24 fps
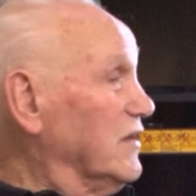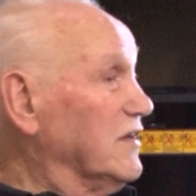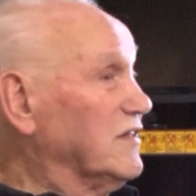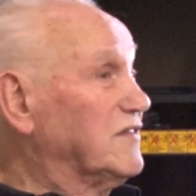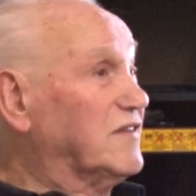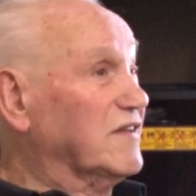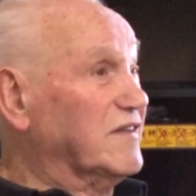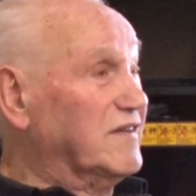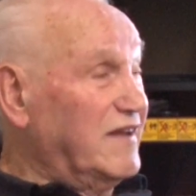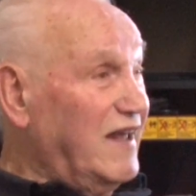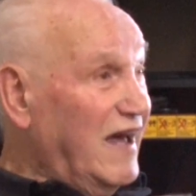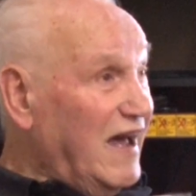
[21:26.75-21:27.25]

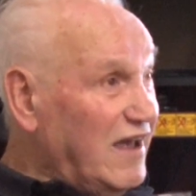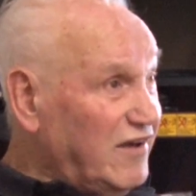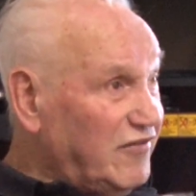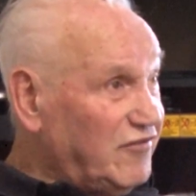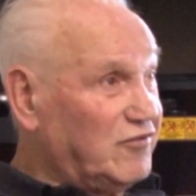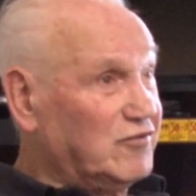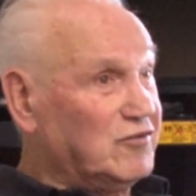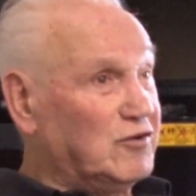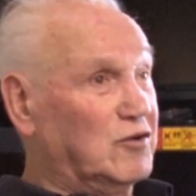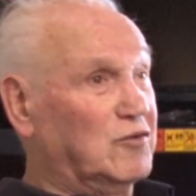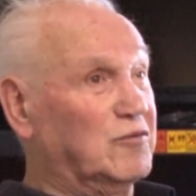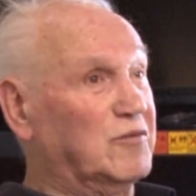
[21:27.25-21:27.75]

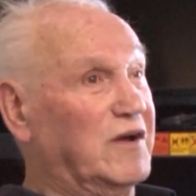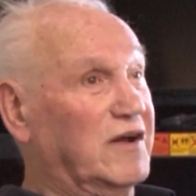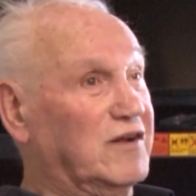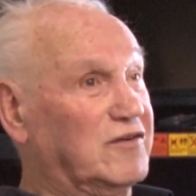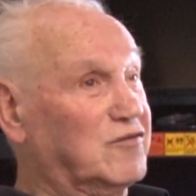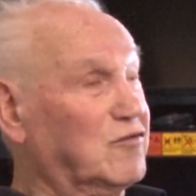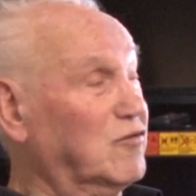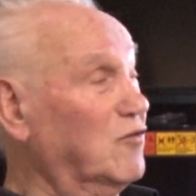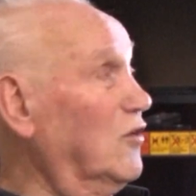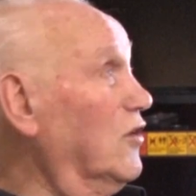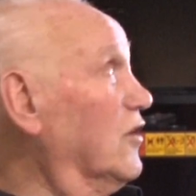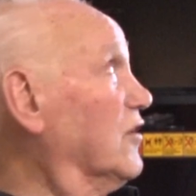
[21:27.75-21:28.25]
International Red
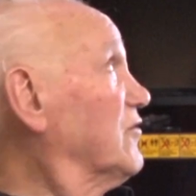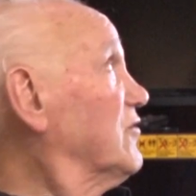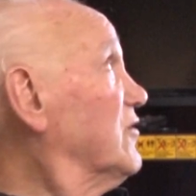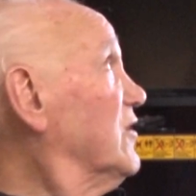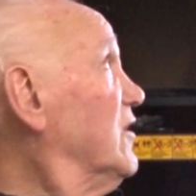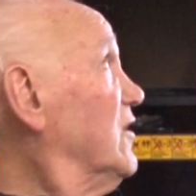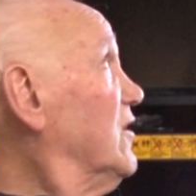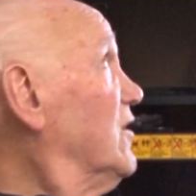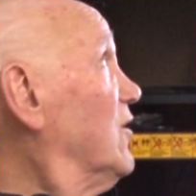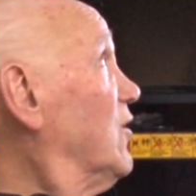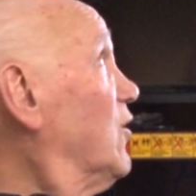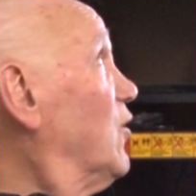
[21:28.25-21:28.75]
Cross
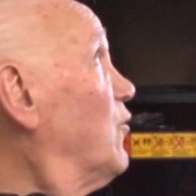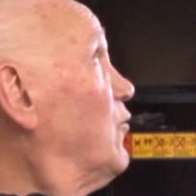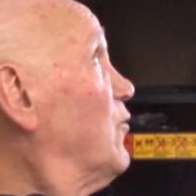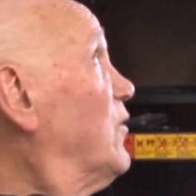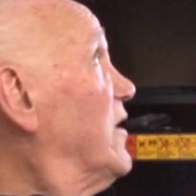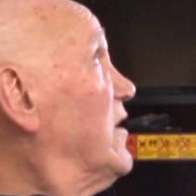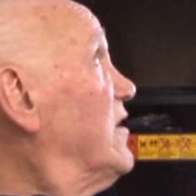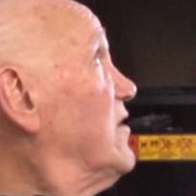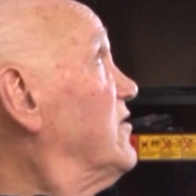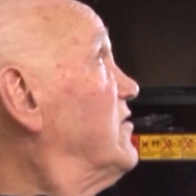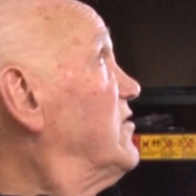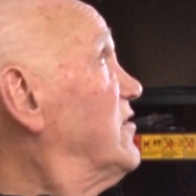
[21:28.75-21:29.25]

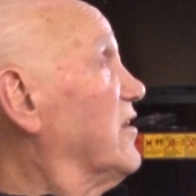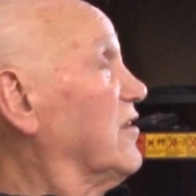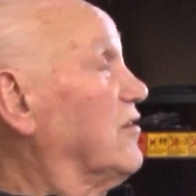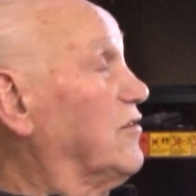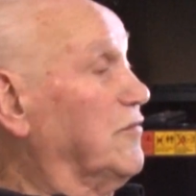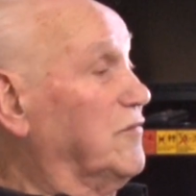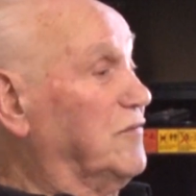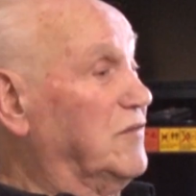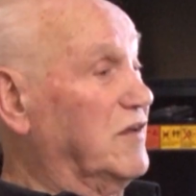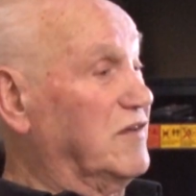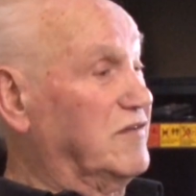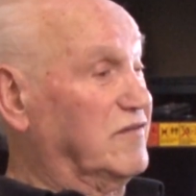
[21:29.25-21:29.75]
arranged this
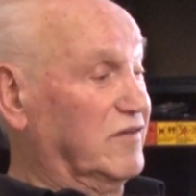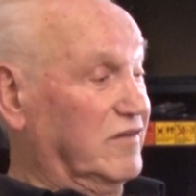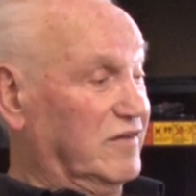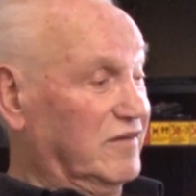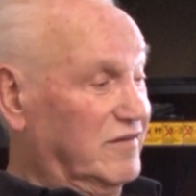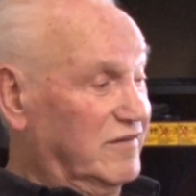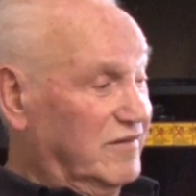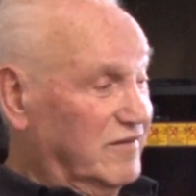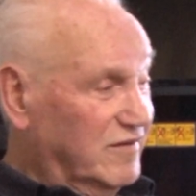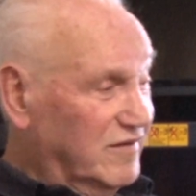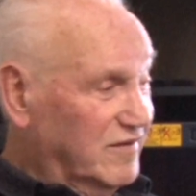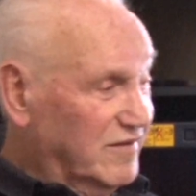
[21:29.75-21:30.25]

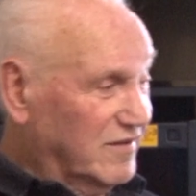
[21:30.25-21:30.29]
visit.